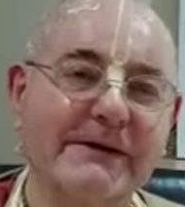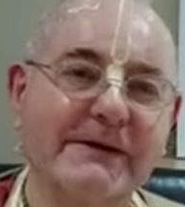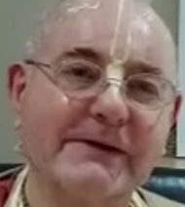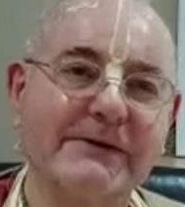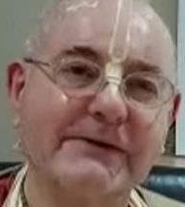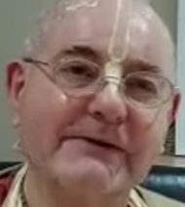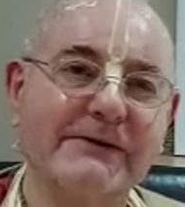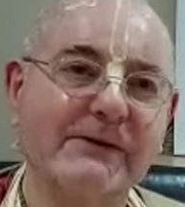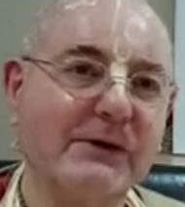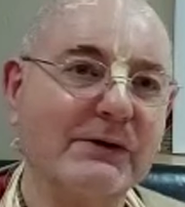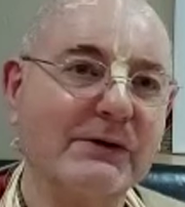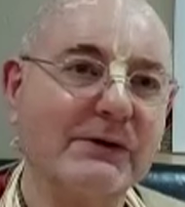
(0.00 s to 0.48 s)

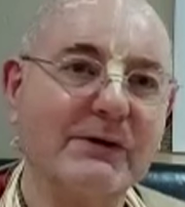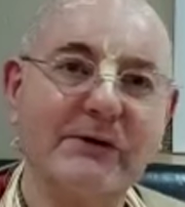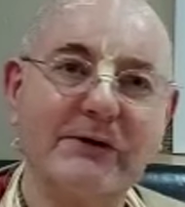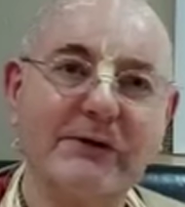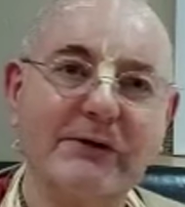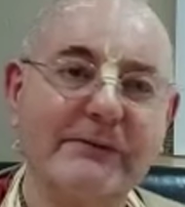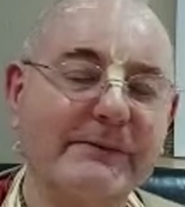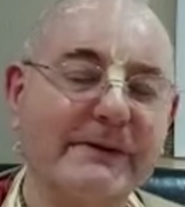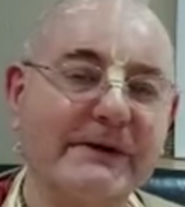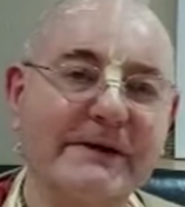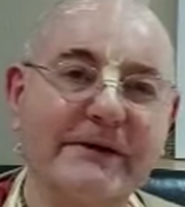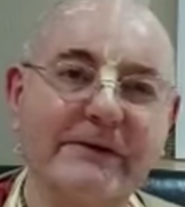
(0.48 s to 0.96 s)
So it could
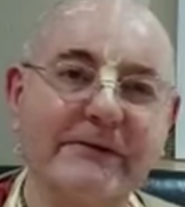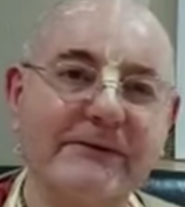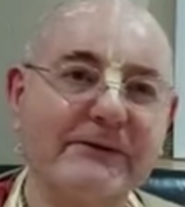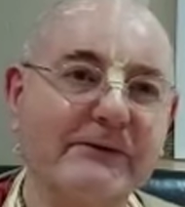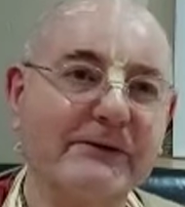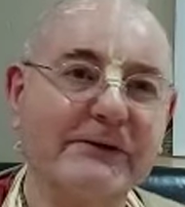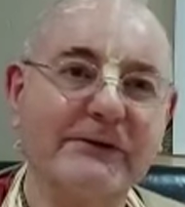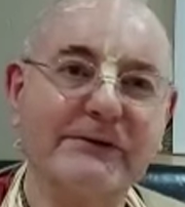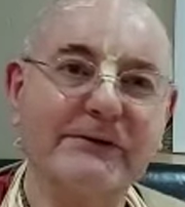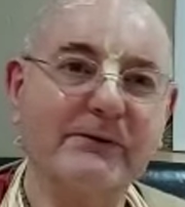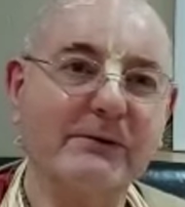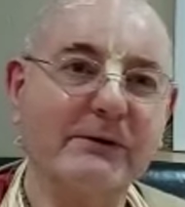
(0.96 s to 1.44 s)
have been the
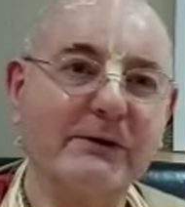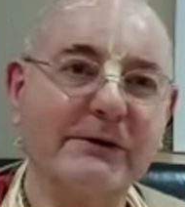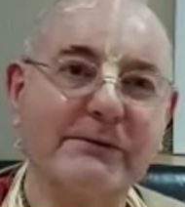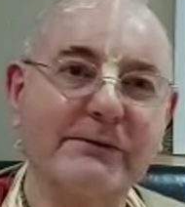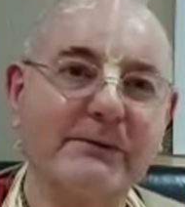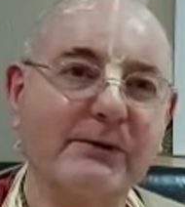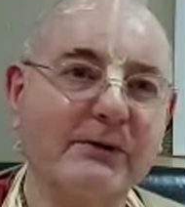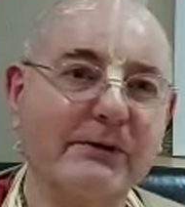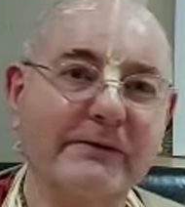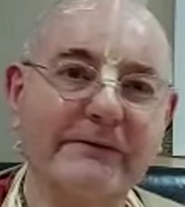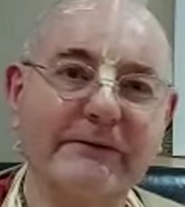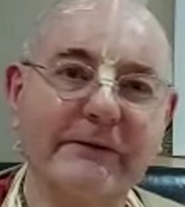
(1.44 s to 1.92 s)
first one,
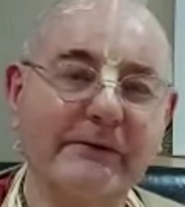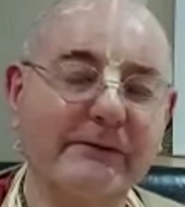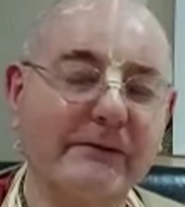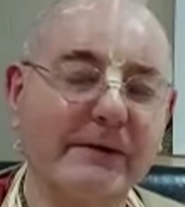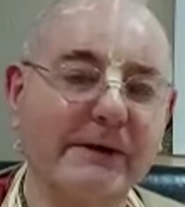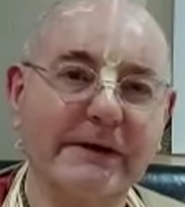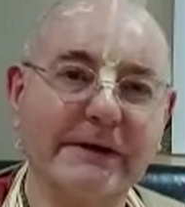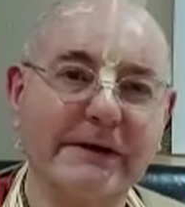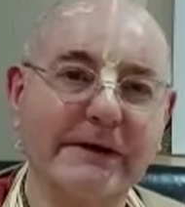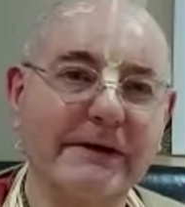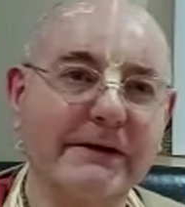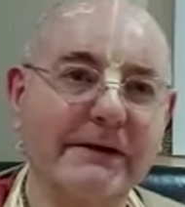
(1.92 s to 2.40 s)
Purva
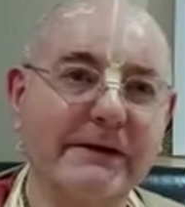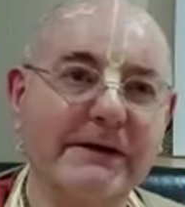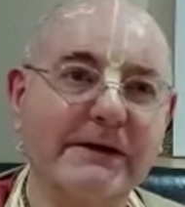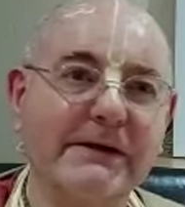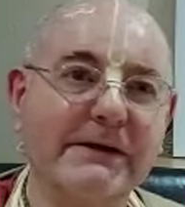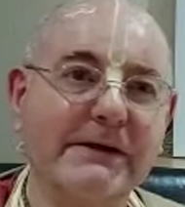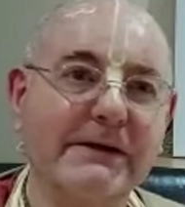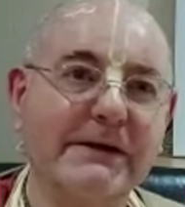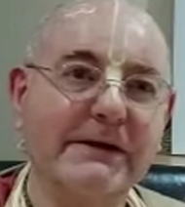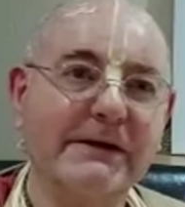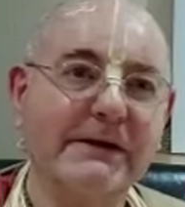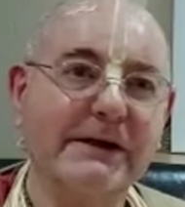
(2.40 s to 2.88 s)
Rag.
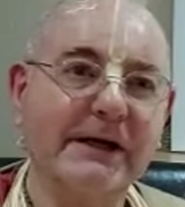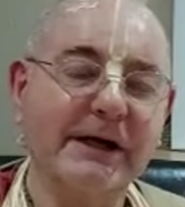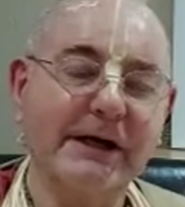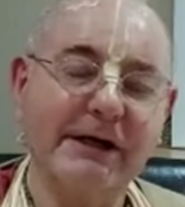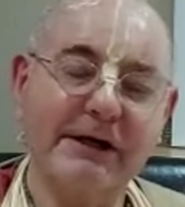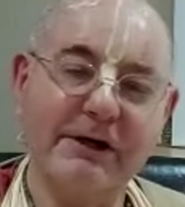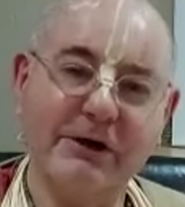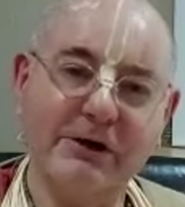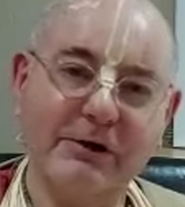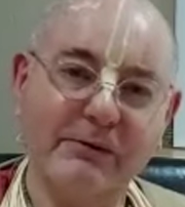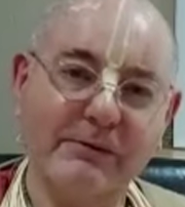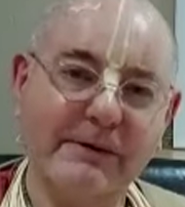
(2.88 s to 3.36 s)
It
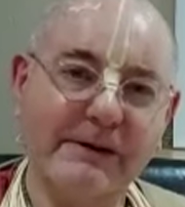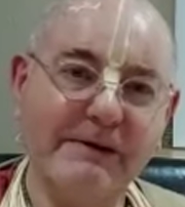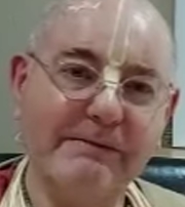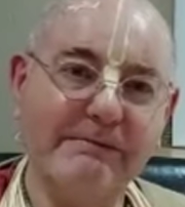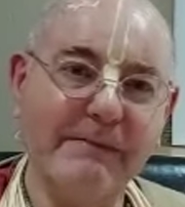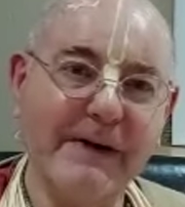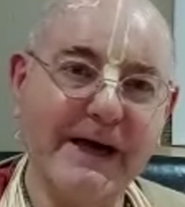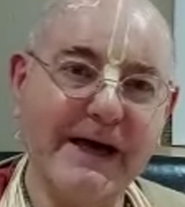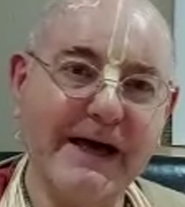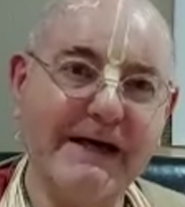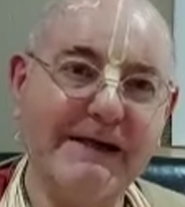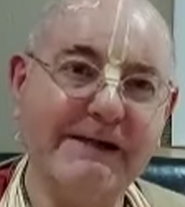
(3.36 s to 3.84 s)
could have been
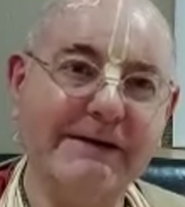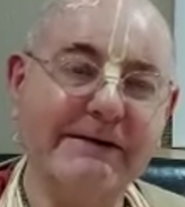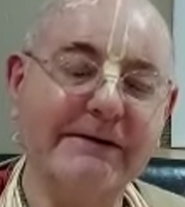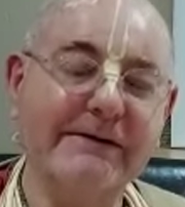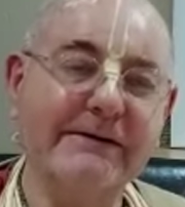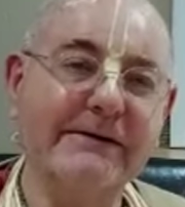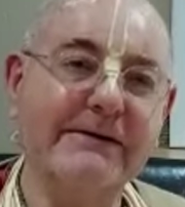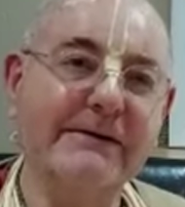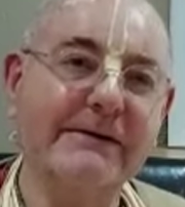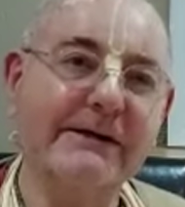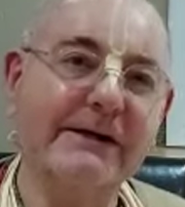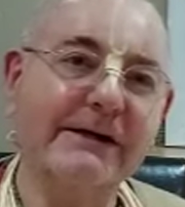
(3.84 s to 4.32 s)
man.
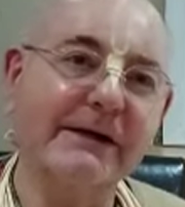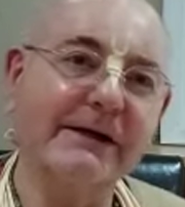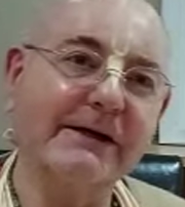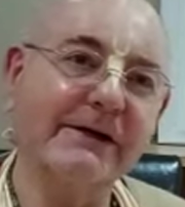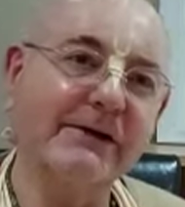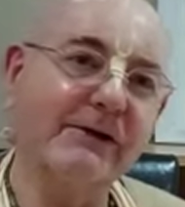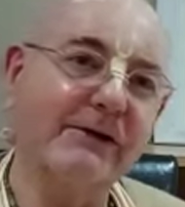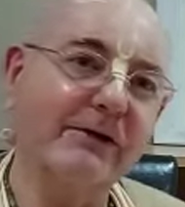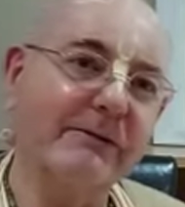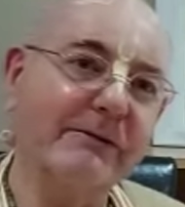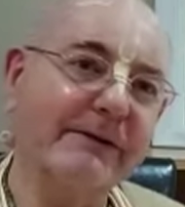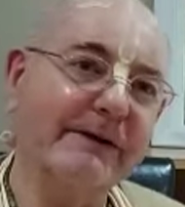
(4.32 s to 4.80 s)
It
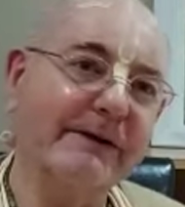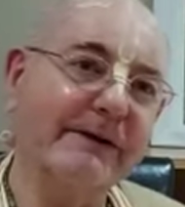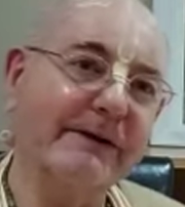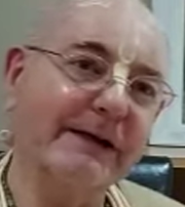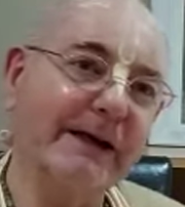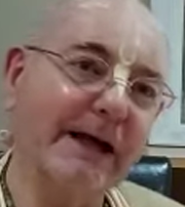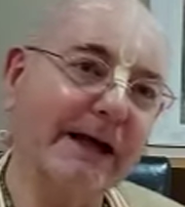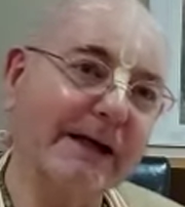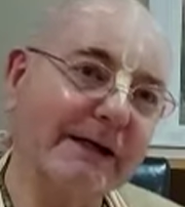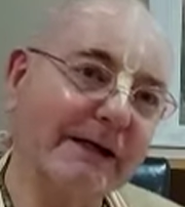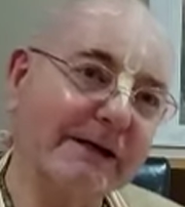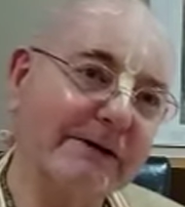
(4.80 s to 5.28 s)
could have been
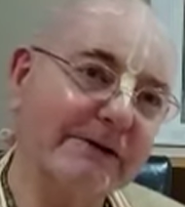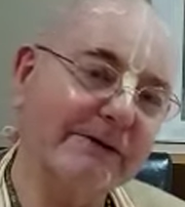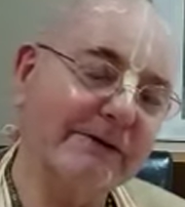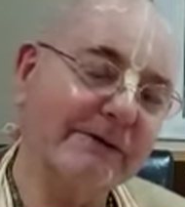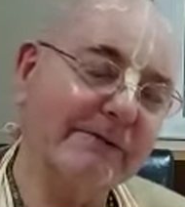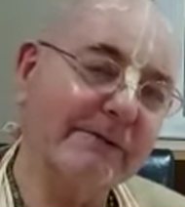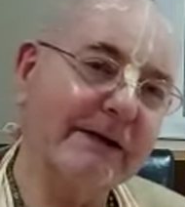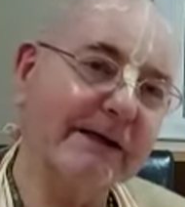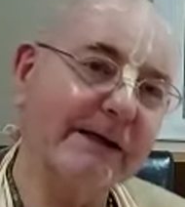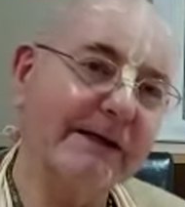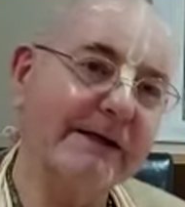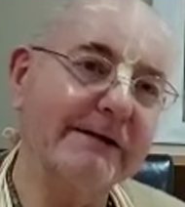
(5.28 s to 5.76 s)
Lalita
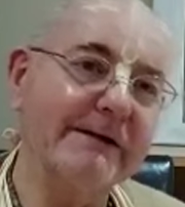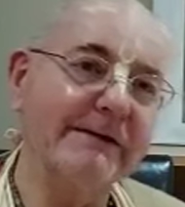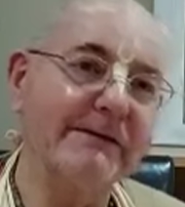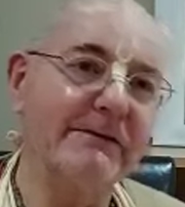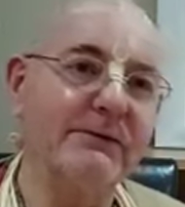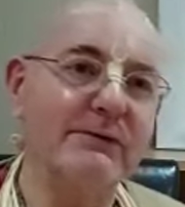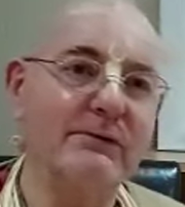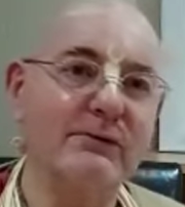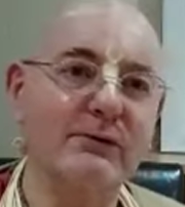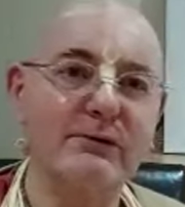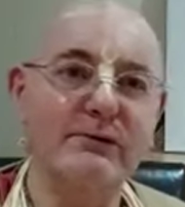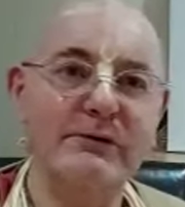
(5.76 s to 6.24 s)
man,
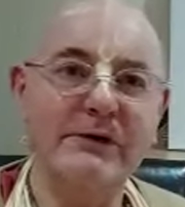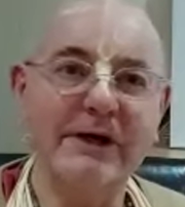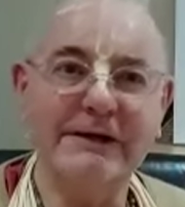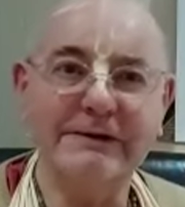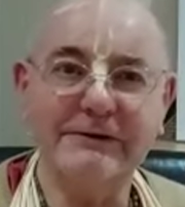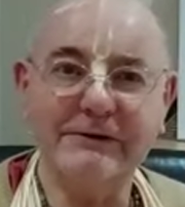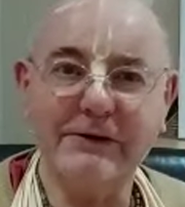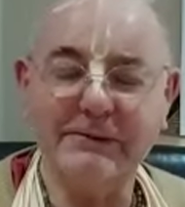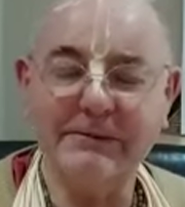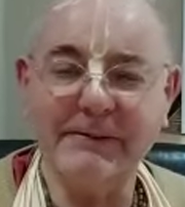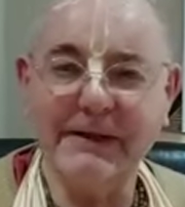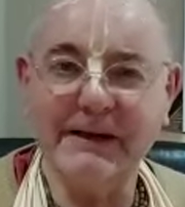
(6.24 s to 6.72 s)

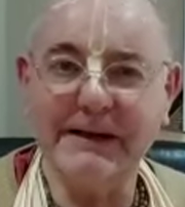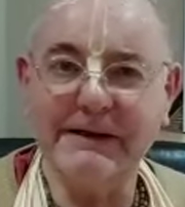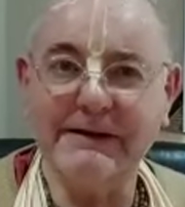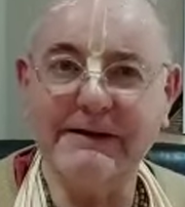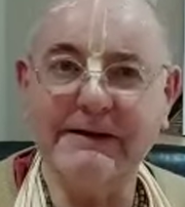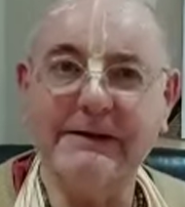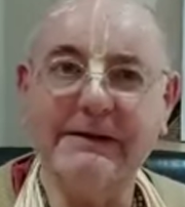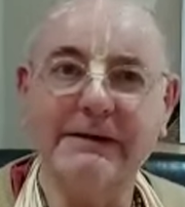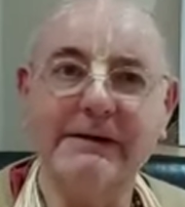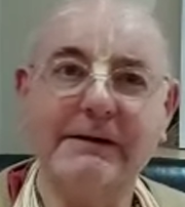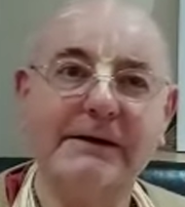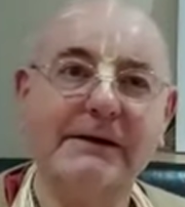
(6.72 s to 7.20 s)
Udatta man.
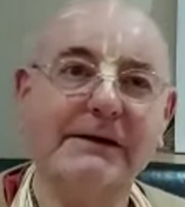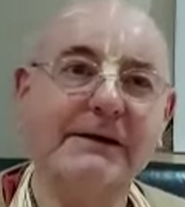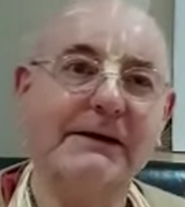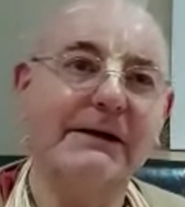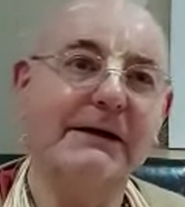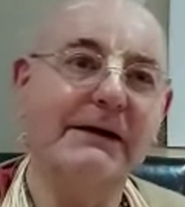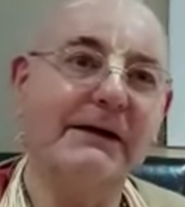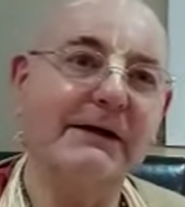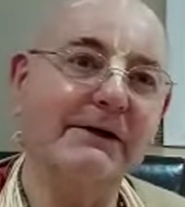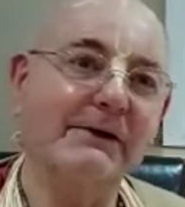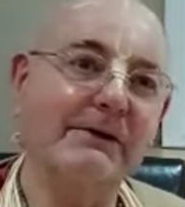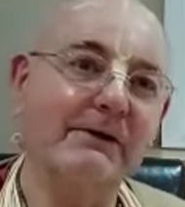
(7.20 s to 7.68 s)

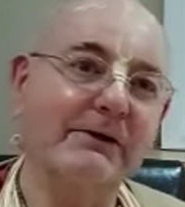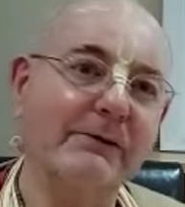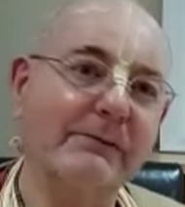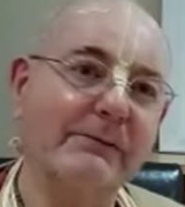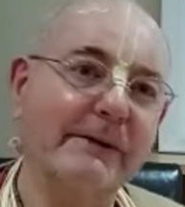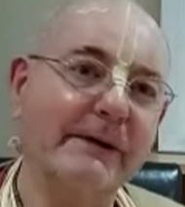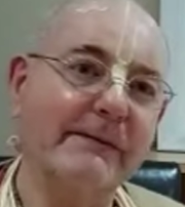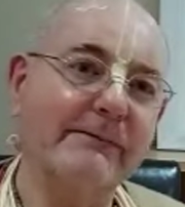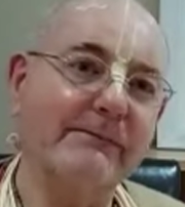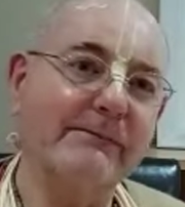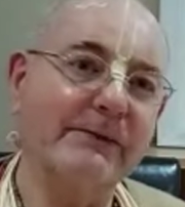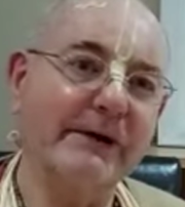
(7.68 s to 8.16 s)
It could have
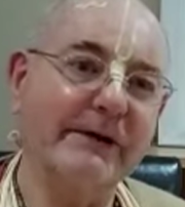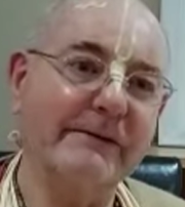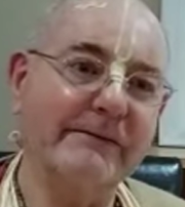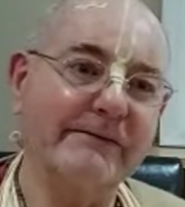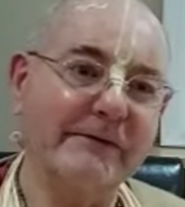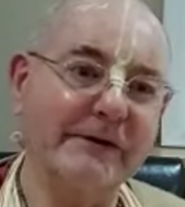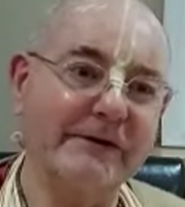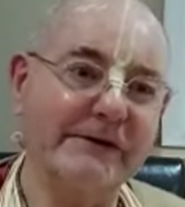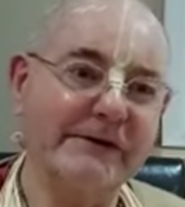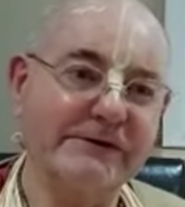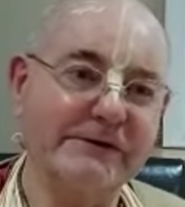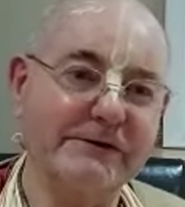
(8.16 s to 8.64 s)
been
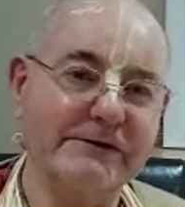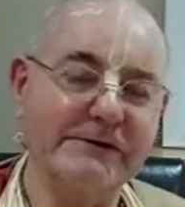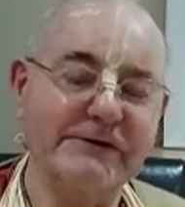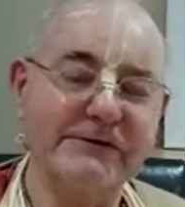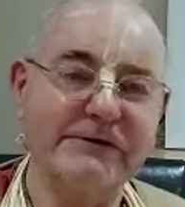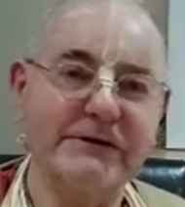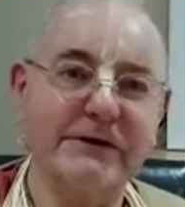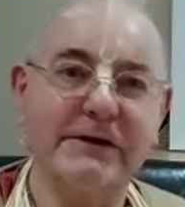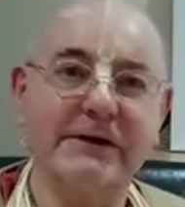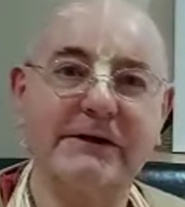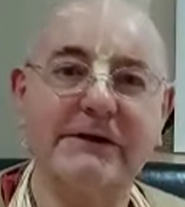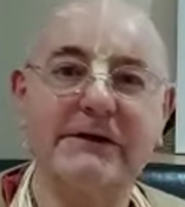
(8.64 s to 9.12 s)

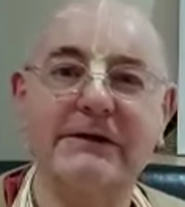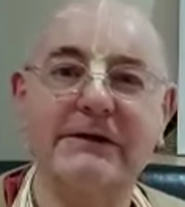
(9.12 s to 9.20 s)
Premvaichitya,